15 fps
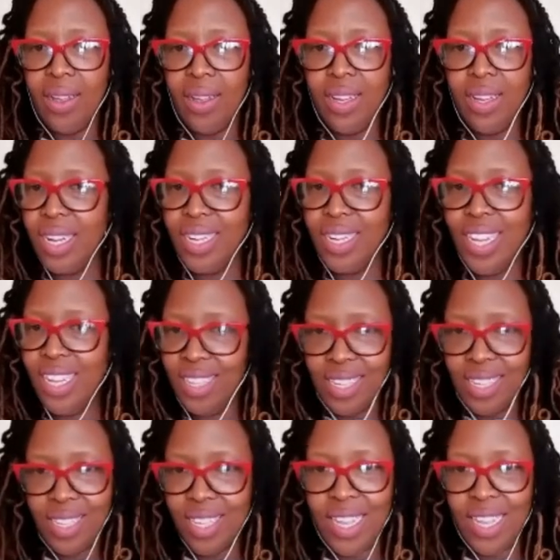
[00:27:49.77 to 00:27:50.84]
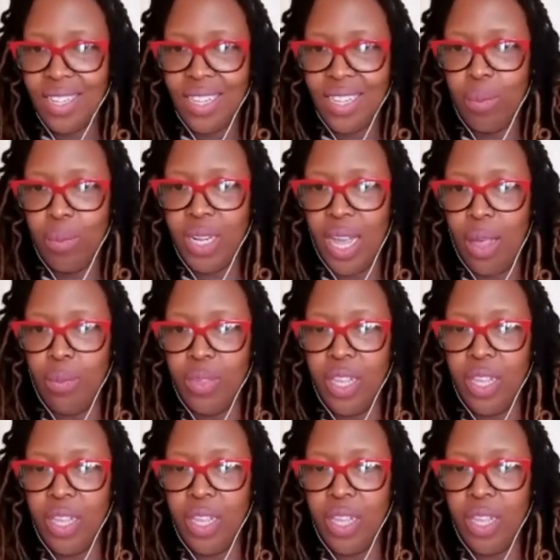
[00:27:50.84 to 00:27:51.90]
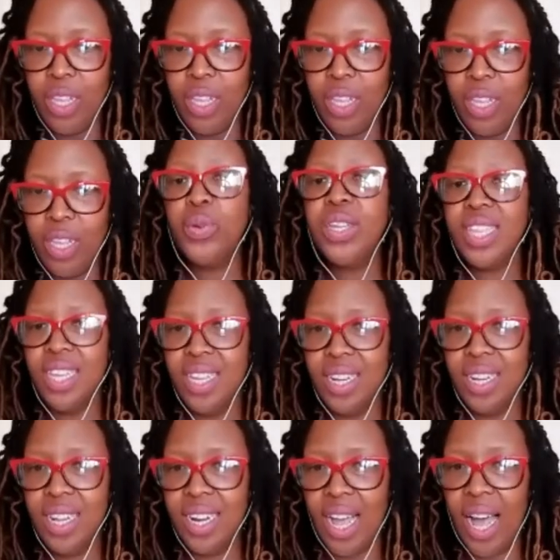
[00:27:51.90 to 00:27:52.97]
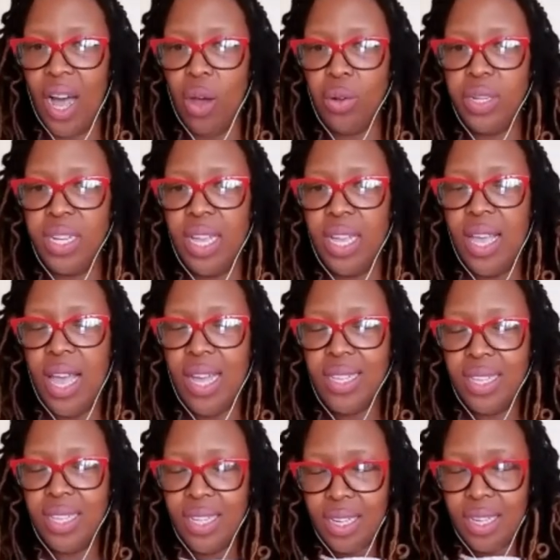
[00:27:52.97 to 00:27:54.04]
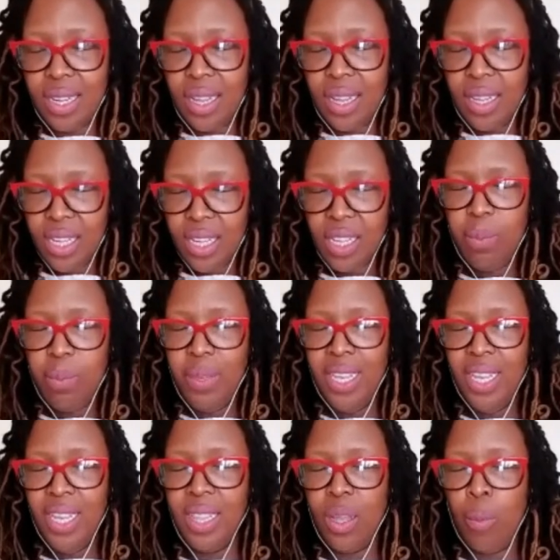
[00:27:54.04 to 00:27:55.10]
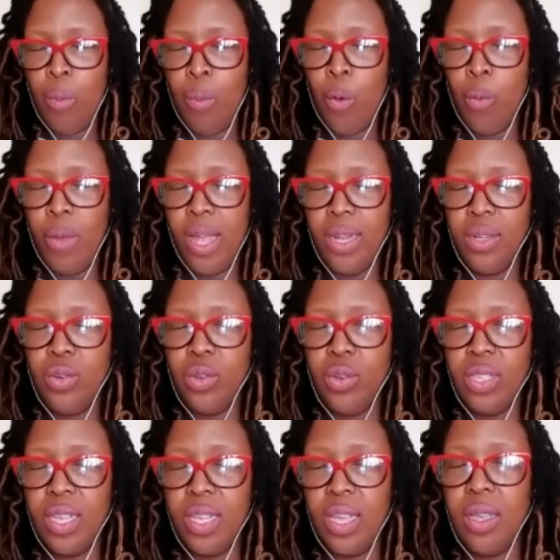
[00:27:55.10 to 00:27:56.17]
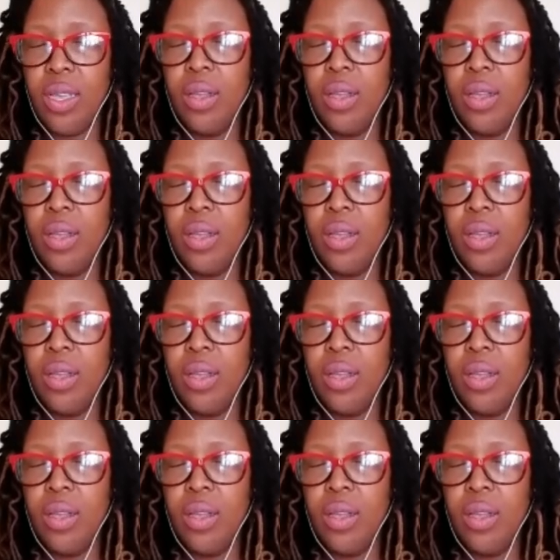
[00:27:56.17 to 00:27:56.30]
It takes a second sometimes to just breathe in and out and just be in the moment to say,